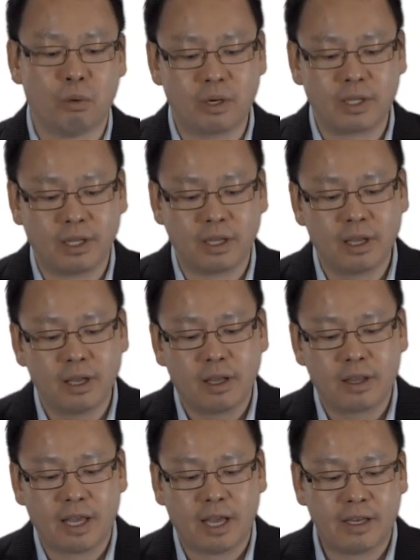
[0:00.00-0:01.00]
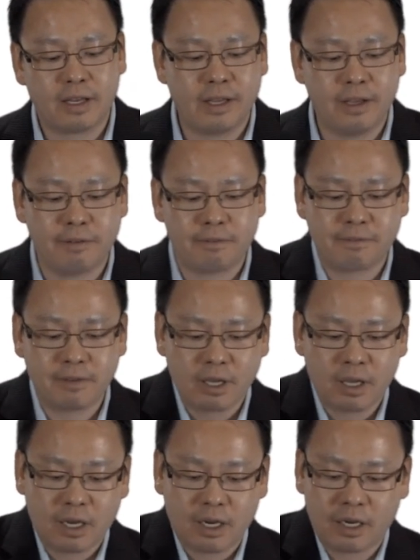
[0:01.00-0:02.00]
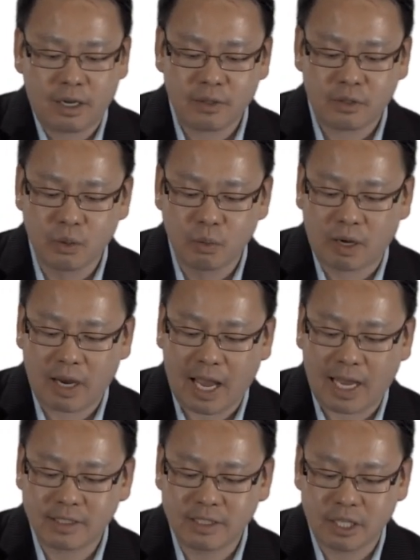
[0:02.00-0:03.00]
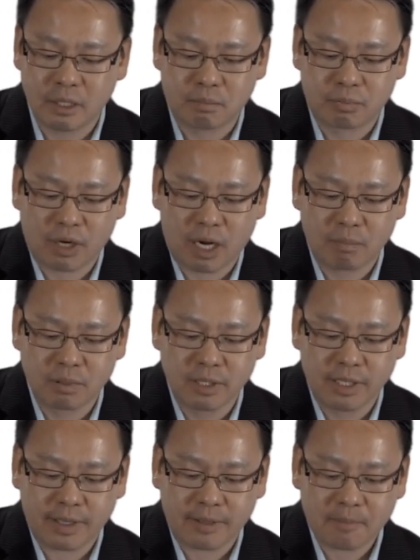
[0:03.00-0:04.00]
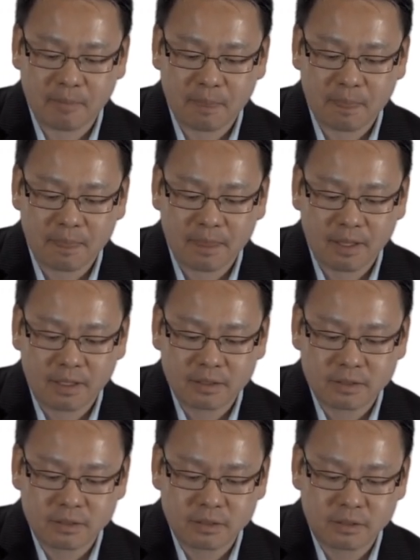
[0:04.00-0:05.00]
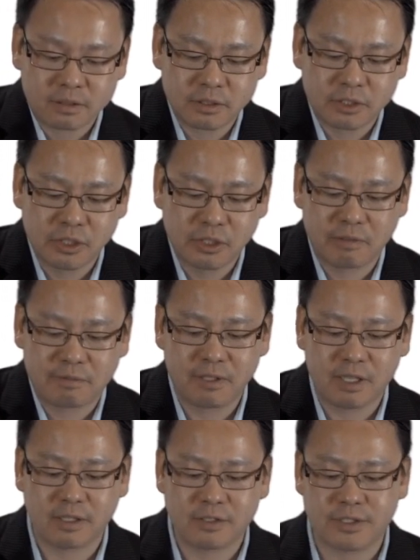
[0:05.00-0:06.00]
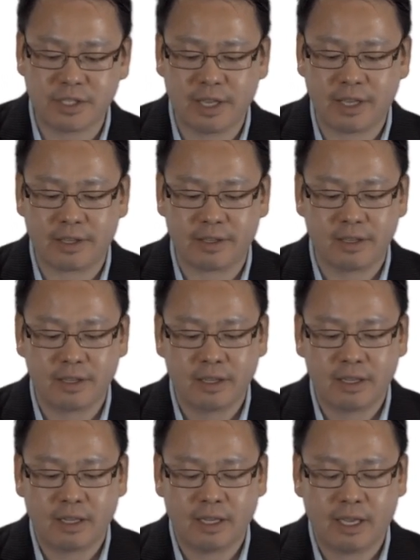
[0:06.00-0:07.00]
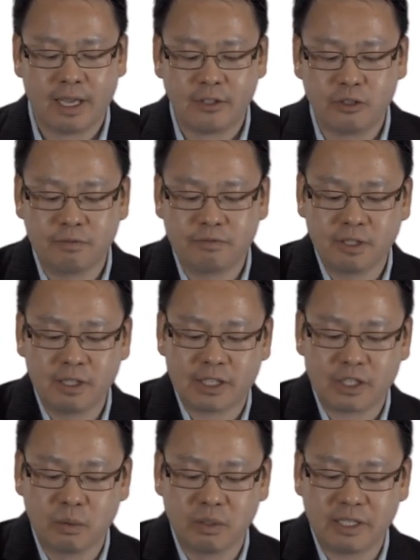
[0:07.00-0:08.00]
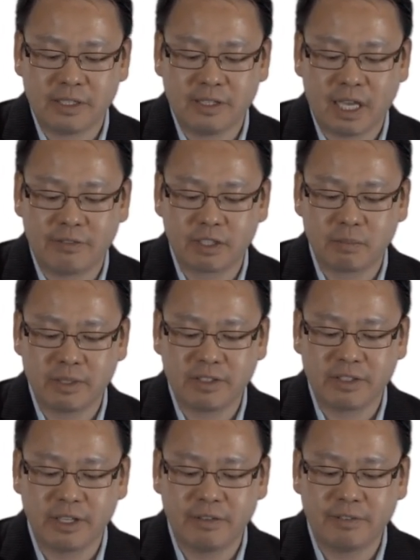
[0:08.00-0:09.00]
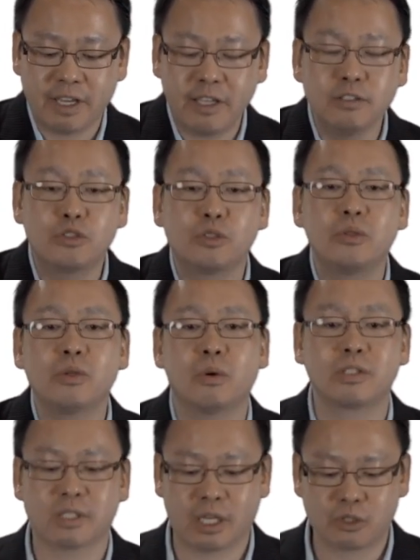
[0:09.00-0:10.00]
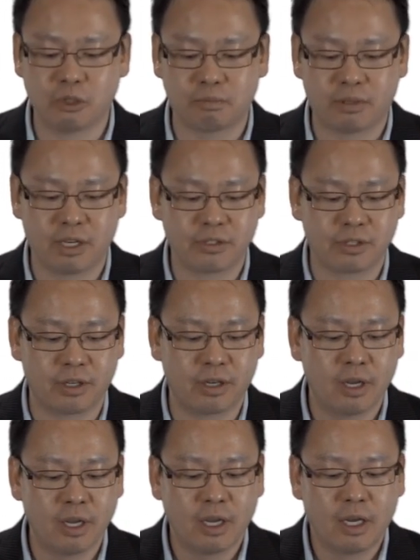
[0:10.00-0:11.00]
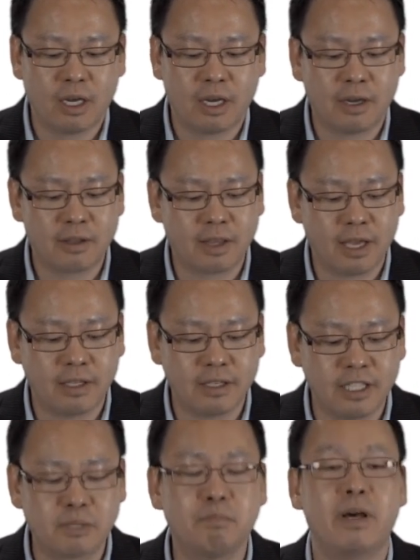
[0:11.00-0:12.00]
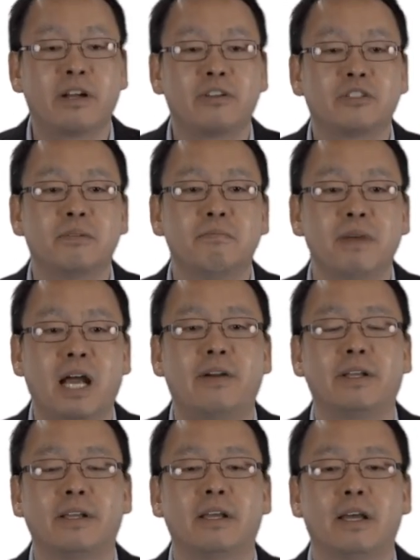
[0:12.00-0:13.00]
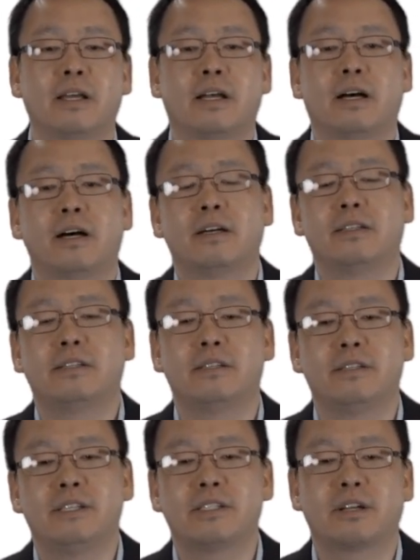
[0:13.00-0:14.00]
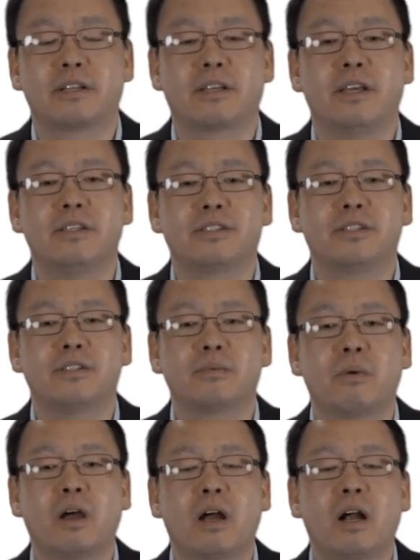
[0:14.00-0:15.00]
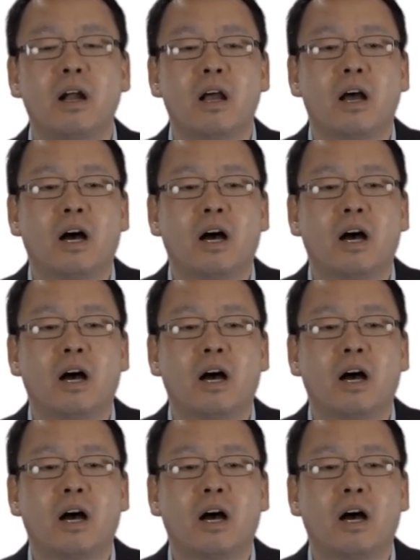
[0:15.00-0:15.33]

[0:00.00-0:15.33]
40, that if you are acting improperly to your fiancé, and you feel like you will inevitably give into your sexual pressure, then it's better to marry. These are cases where